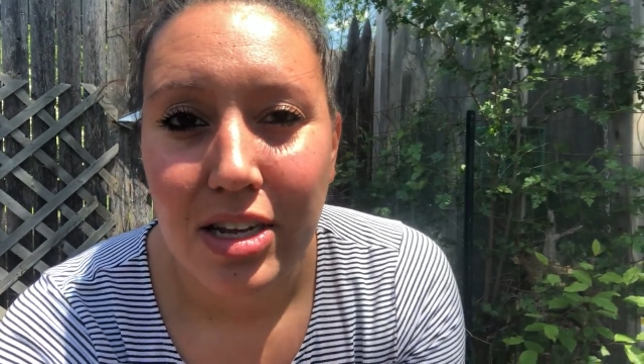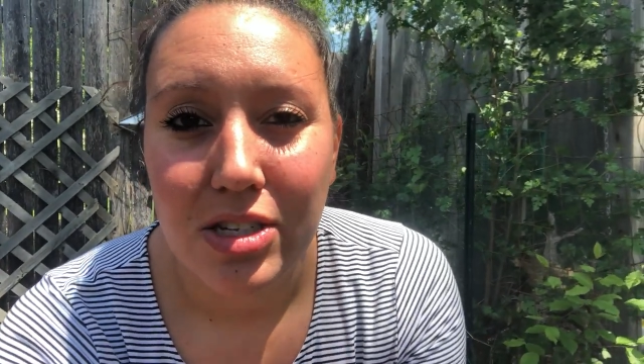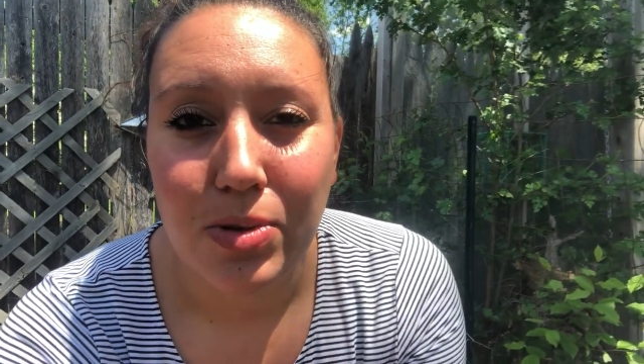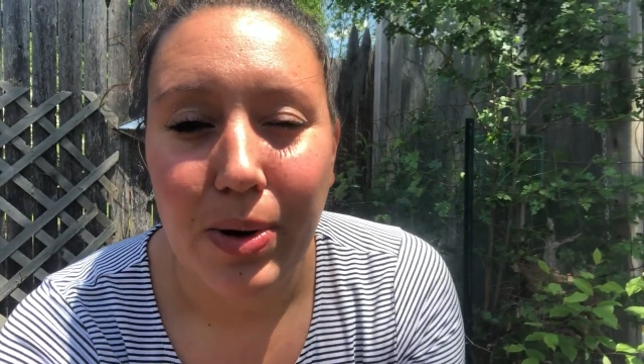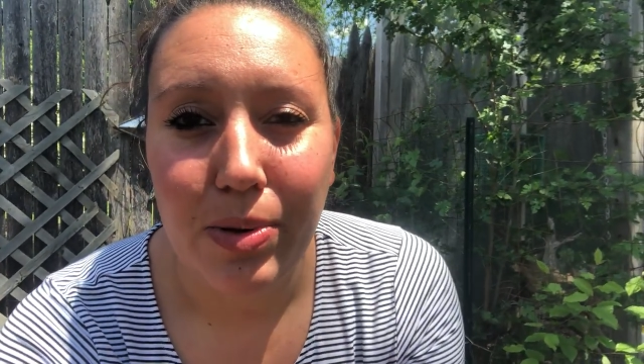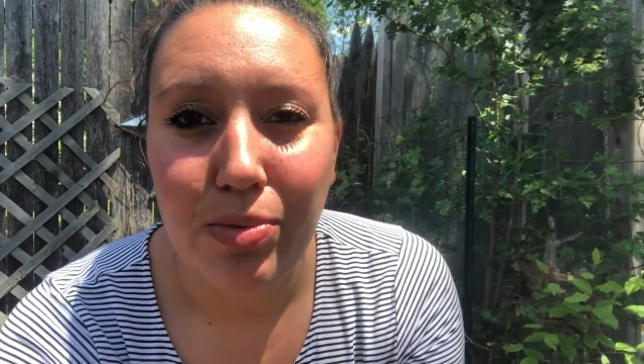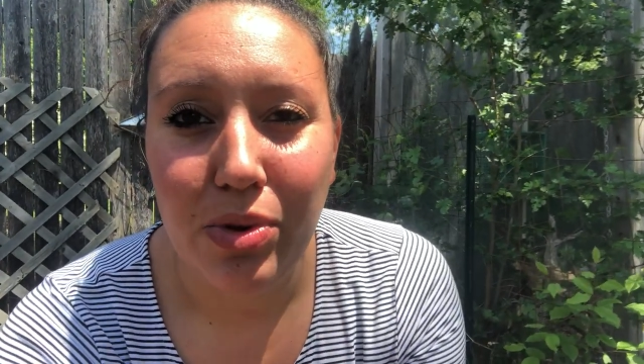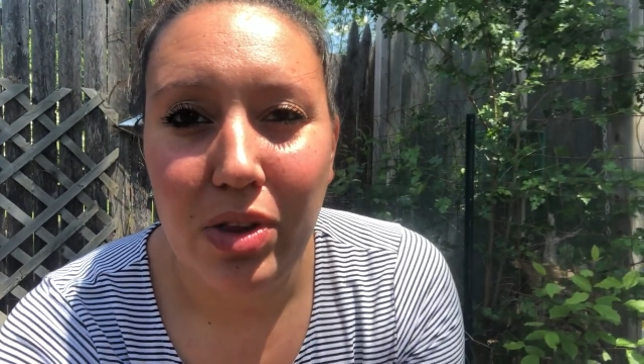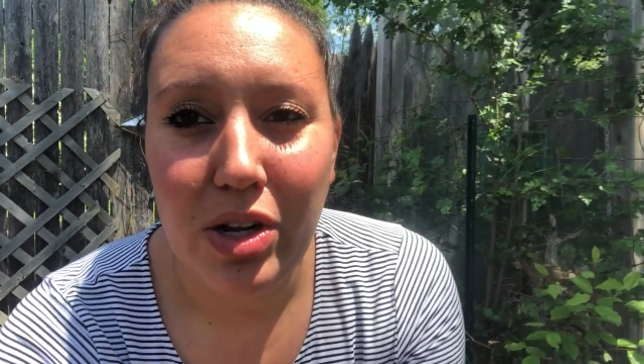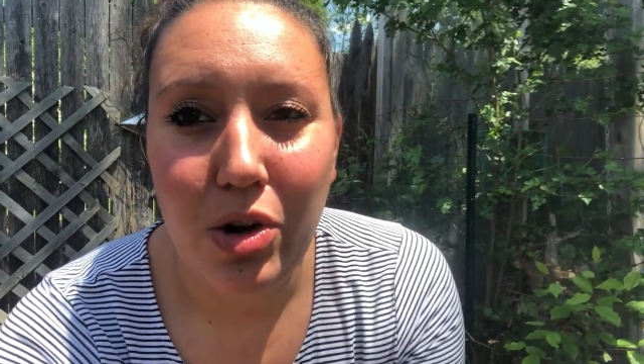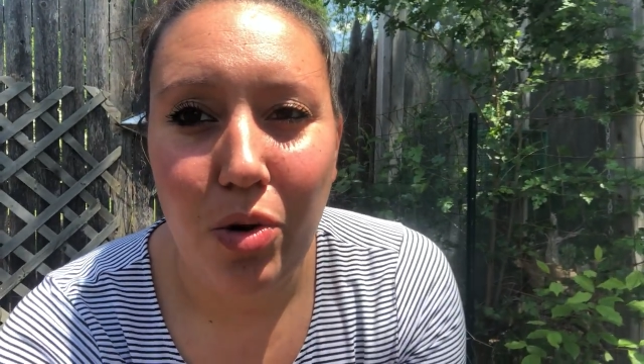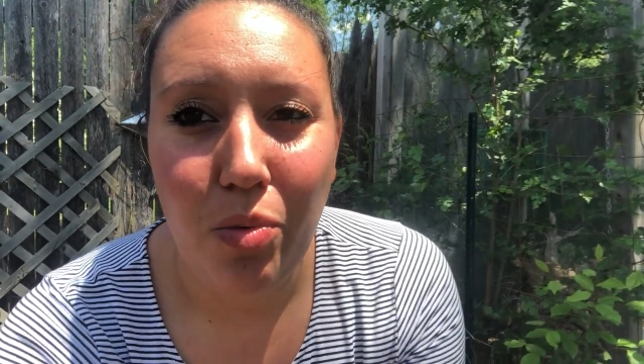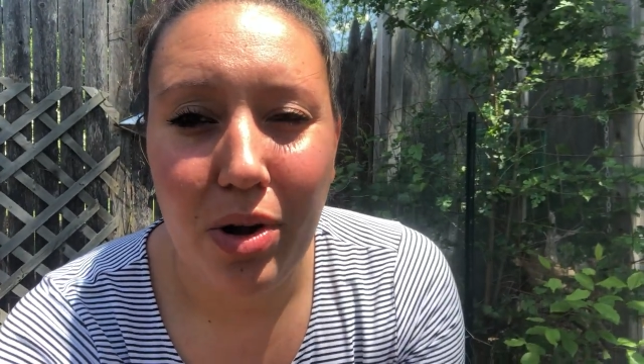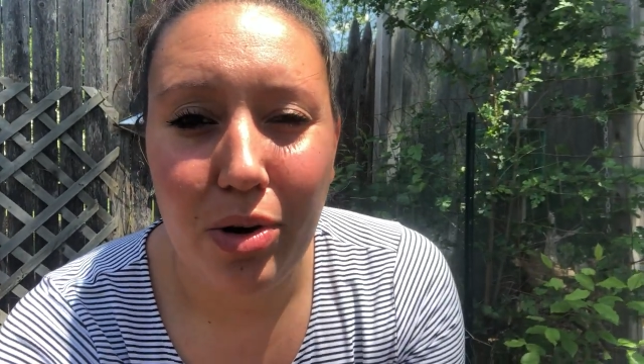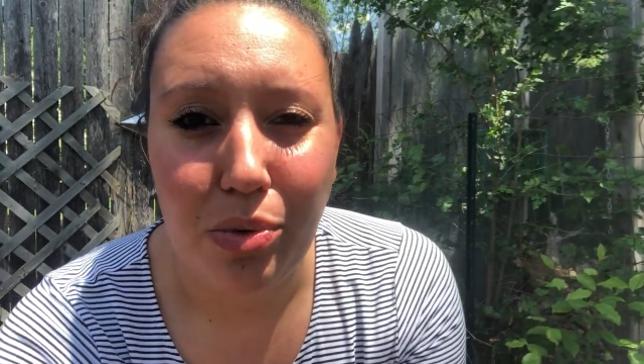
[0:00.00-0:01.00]
so I really
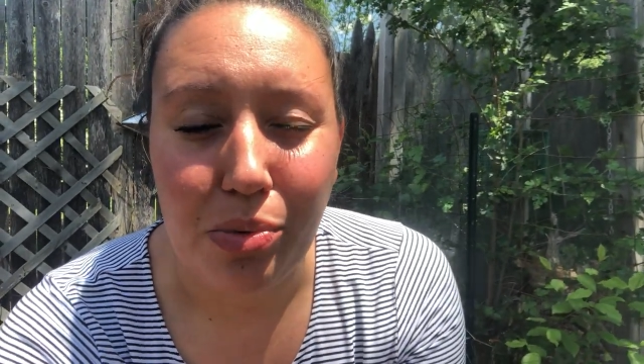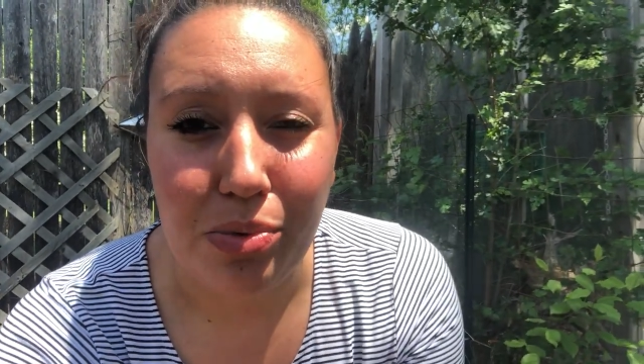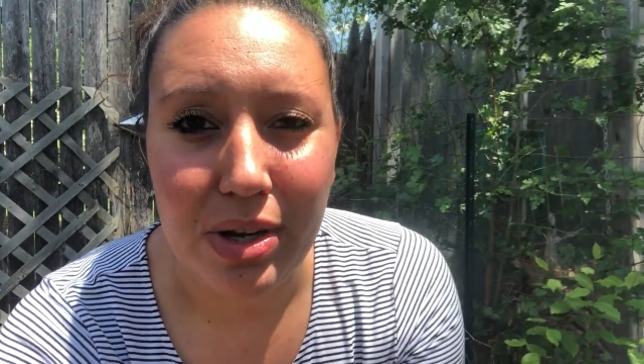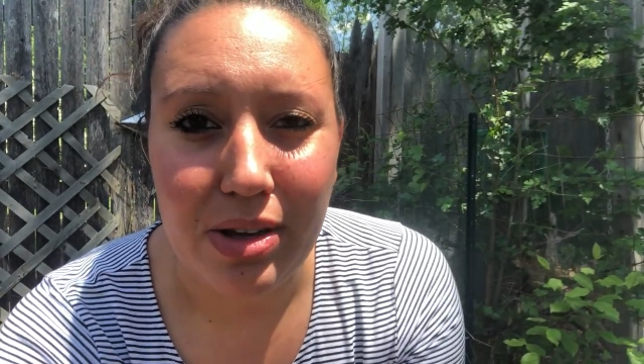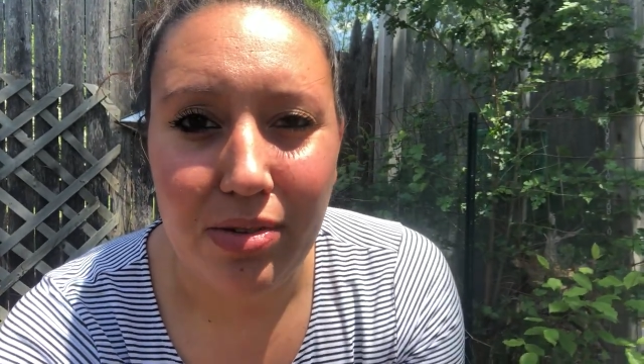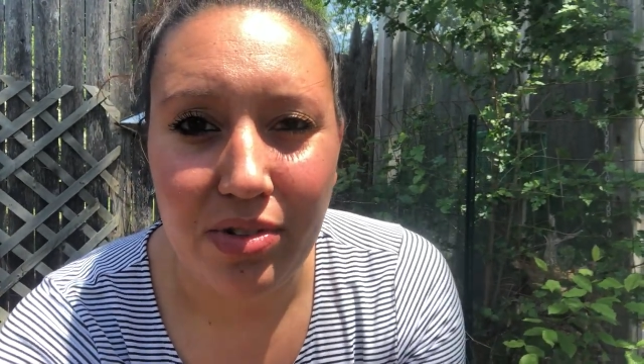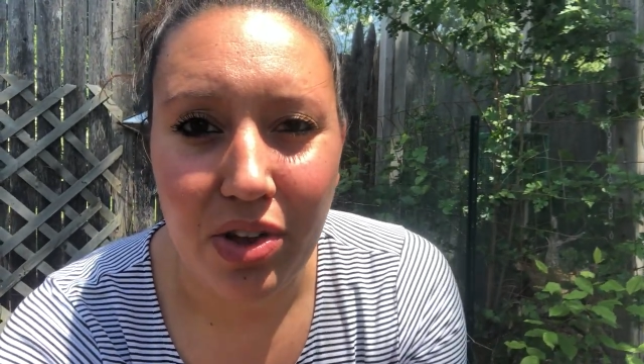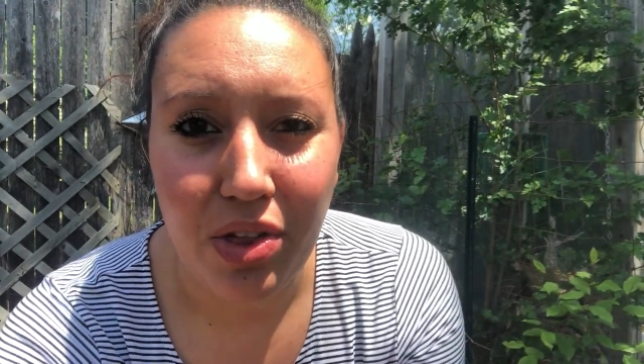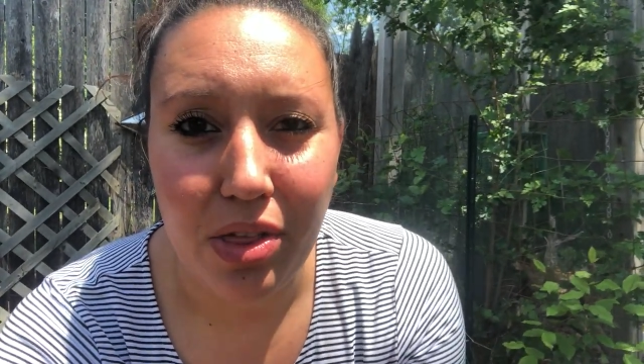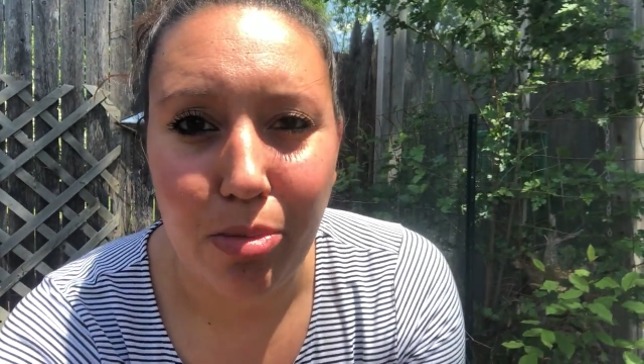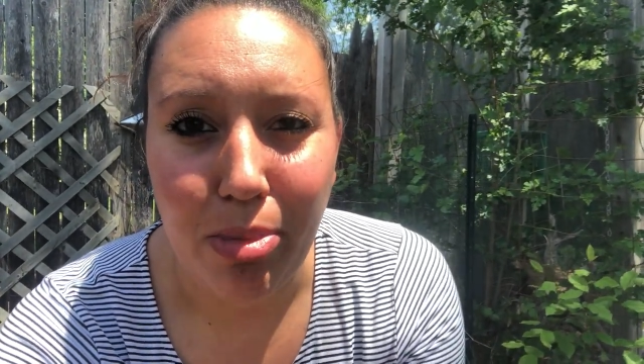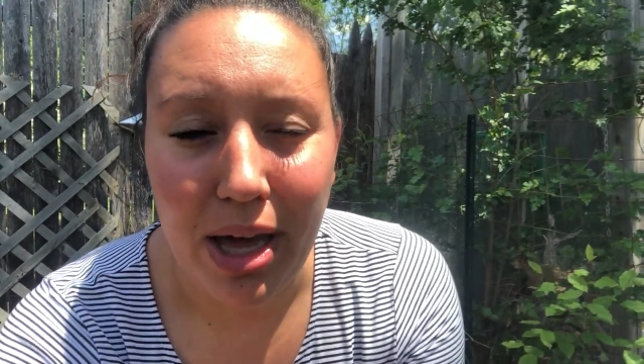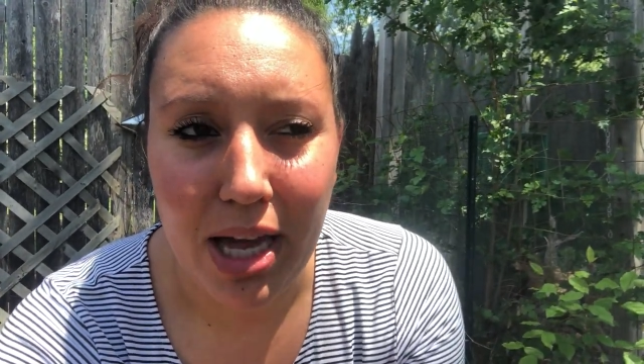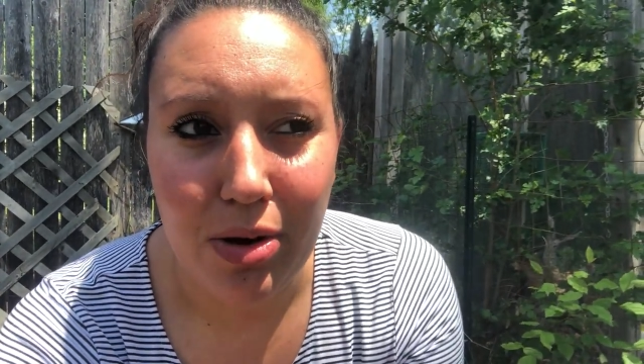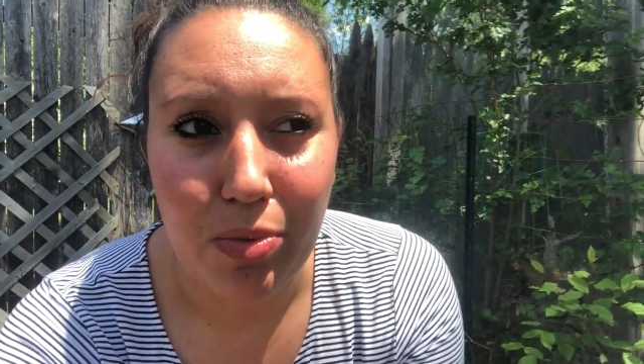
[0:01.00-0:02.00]
don't want to refill the
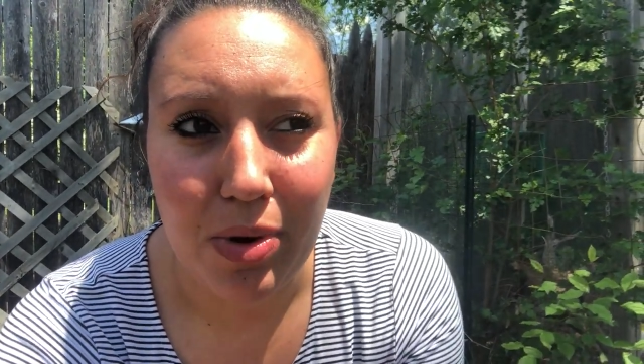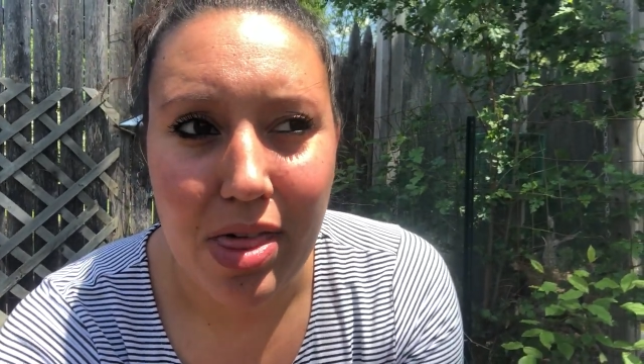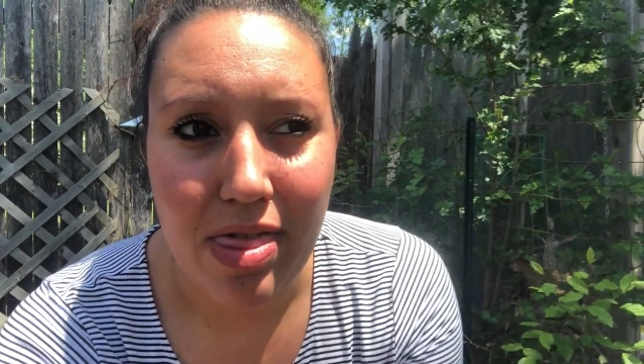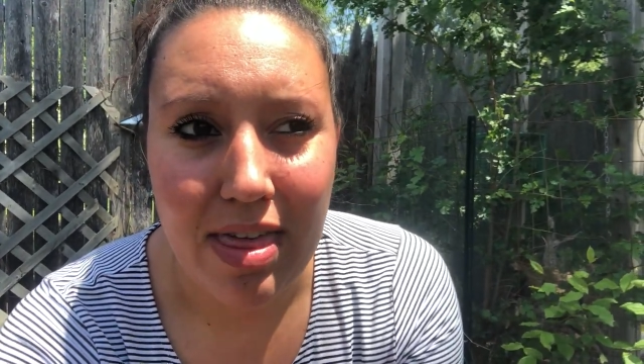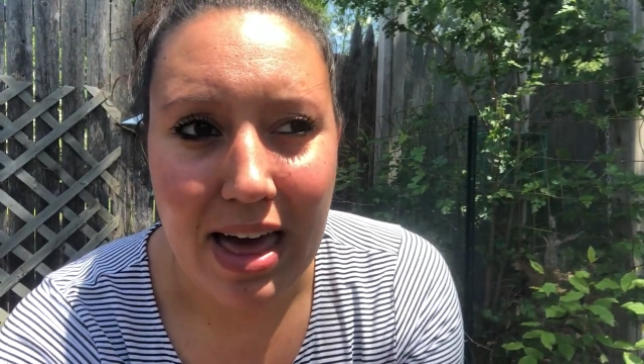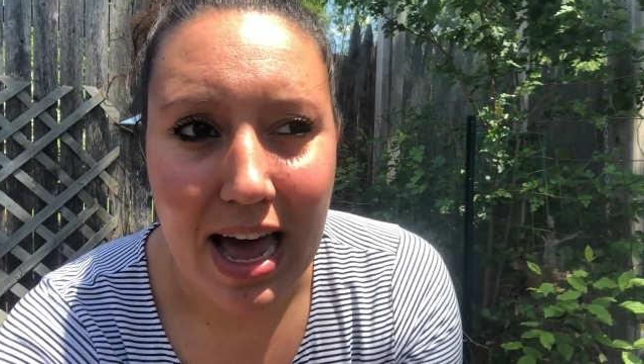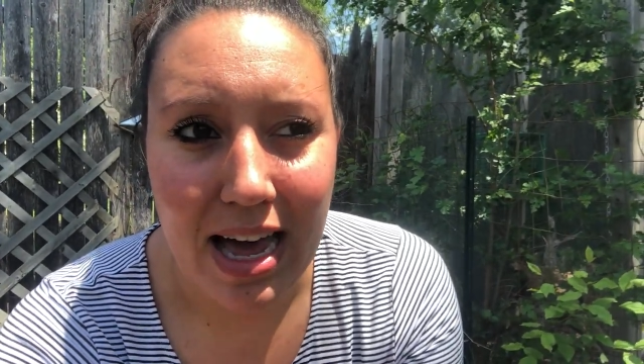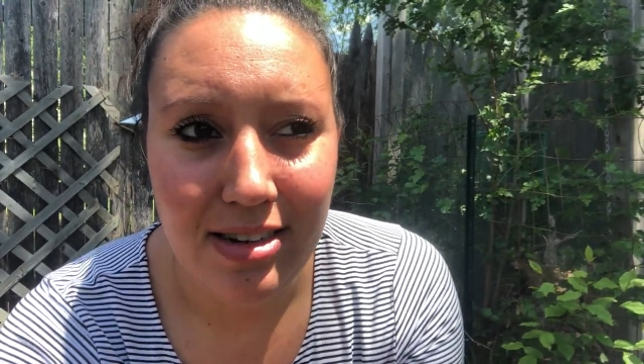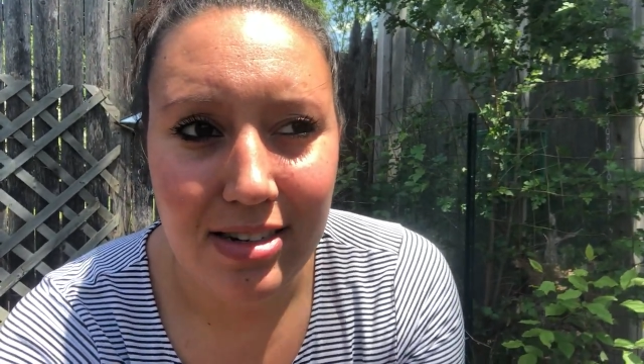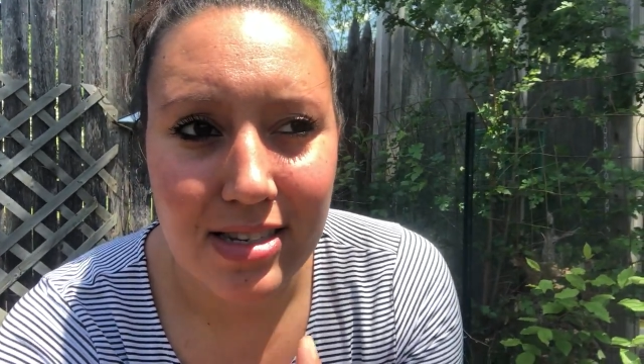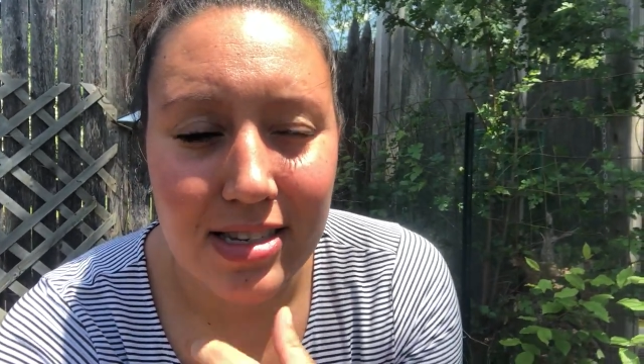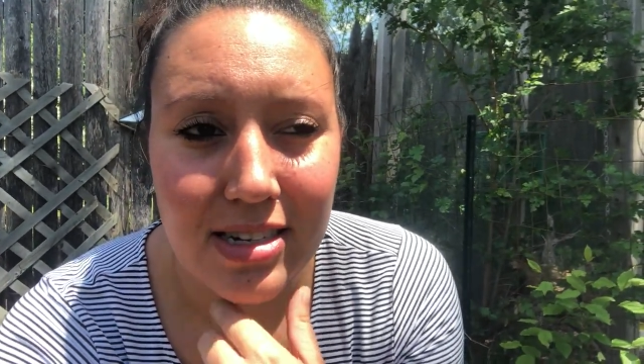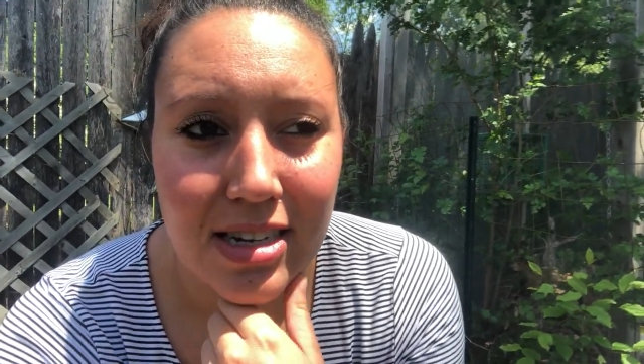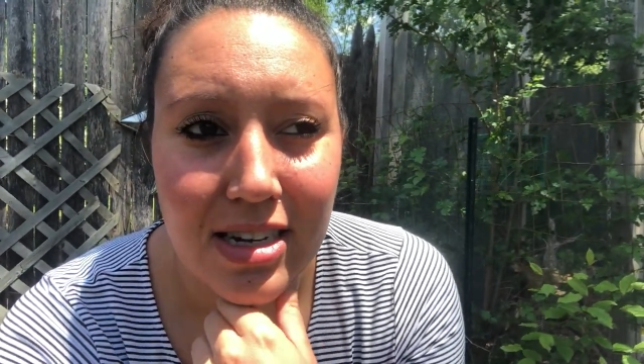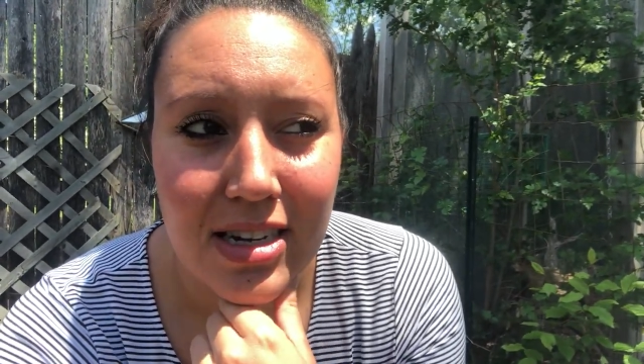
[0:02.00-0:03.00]
bed with that.